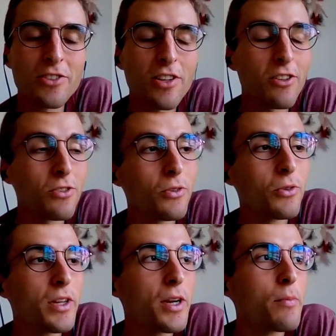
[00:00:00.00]

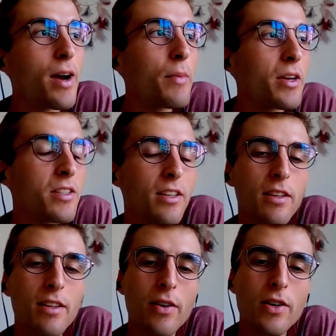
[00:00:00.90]
Also nearby my
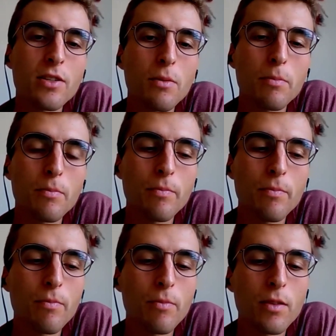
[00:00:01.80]
city, there are some
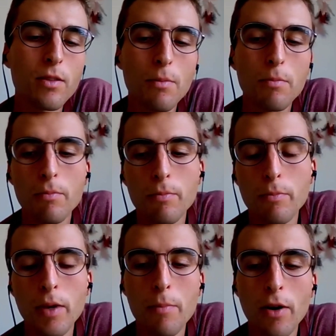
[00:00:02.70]

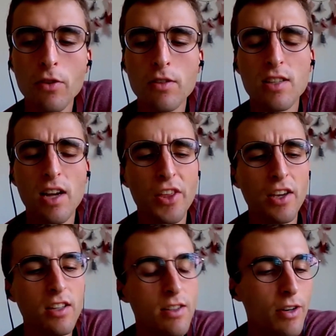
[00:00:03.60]
big mountains. I
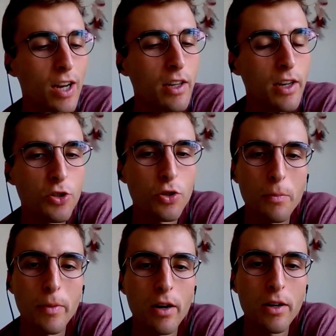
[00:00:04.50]
think it's even like national
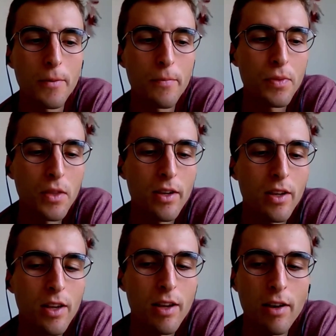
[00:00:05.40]
park.
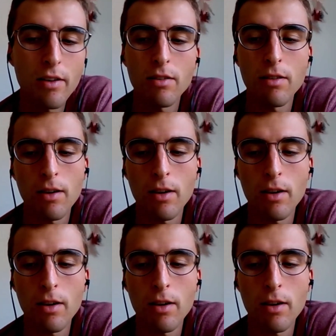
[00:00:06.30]
And